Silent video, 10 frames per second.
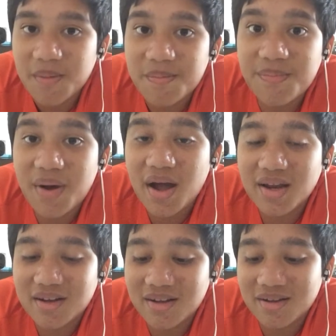
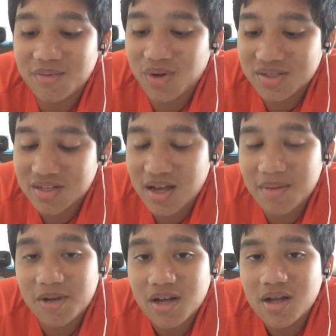But West
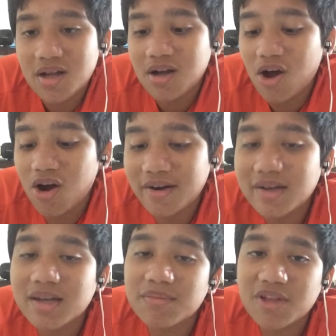Ham are a
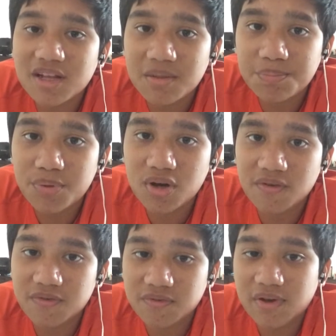team that can pull
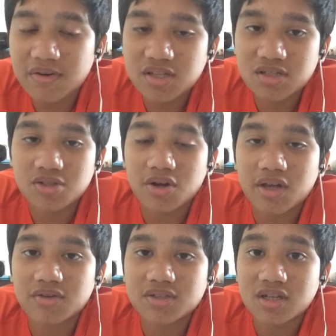off very
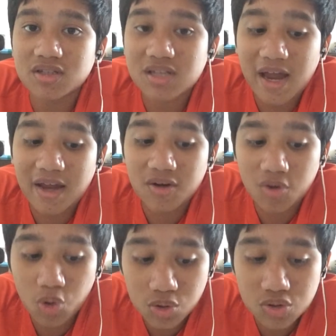shocking results and
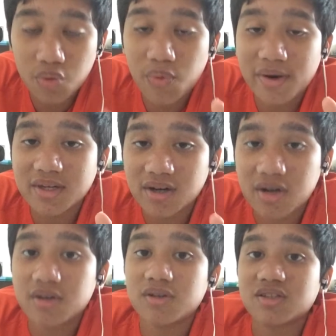also wear their
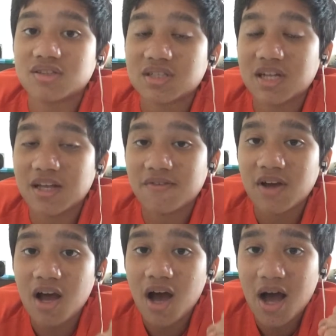heart on their sleeve
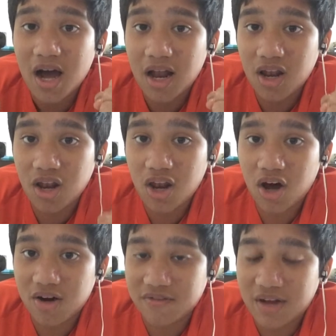a
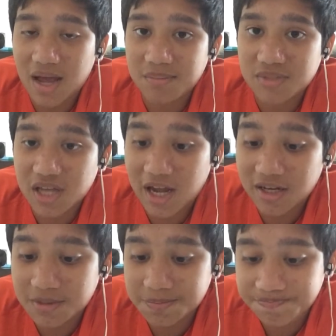lot of times, and